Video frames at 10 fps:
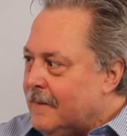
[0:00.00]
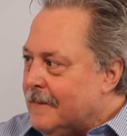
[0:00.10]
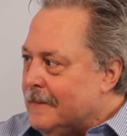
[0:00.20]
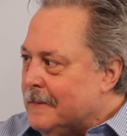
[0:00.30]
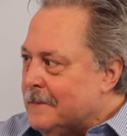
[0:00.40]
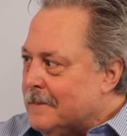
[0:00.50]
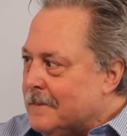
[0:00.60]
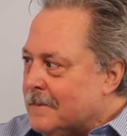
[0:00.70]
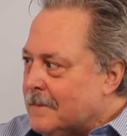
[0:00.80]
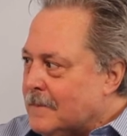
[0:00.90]

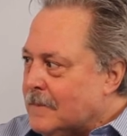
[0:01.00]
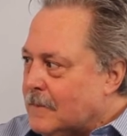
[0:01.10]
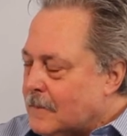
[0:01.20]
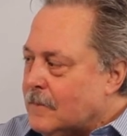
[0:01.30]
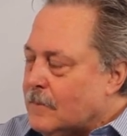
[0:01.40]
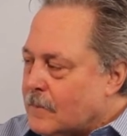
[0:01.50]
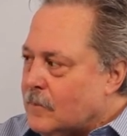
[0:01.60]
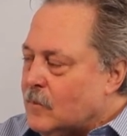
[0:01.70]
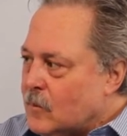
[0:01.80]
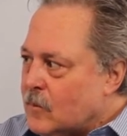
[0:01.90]

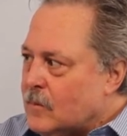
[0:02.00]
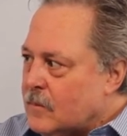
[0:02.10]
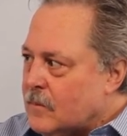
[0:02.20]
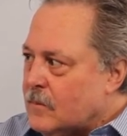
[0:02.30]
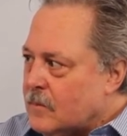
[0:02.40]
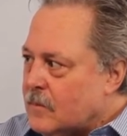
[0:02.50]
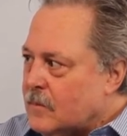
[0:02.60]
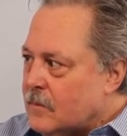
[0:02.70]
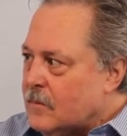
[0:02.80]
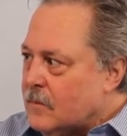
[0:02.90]

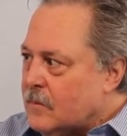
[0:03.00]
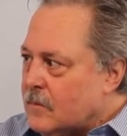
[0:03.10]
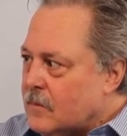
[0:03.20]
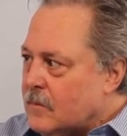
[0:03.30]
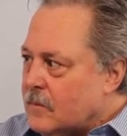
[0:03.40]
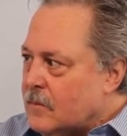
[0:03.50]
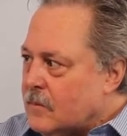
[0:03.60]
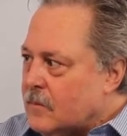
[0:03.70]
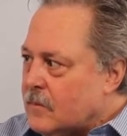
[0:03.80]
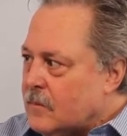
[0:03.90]

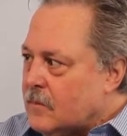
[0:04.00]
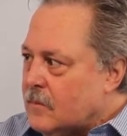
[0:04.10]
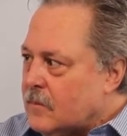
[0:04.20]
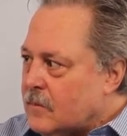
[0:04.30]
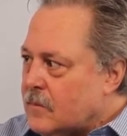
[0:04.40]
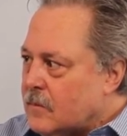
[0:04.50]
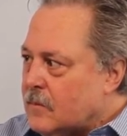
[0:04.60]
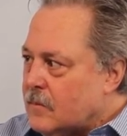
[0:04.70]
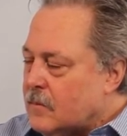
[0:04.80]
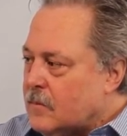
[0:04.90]

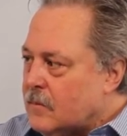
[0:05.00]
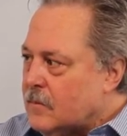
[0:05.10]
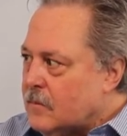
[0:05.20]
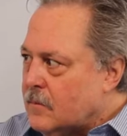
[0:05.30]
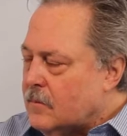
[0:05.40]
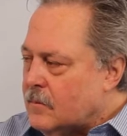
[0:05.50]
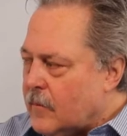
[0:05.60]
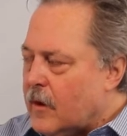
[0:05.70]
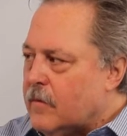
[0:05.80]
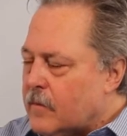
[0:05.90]

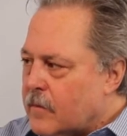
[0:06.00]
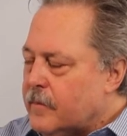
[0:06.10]
(not speaking)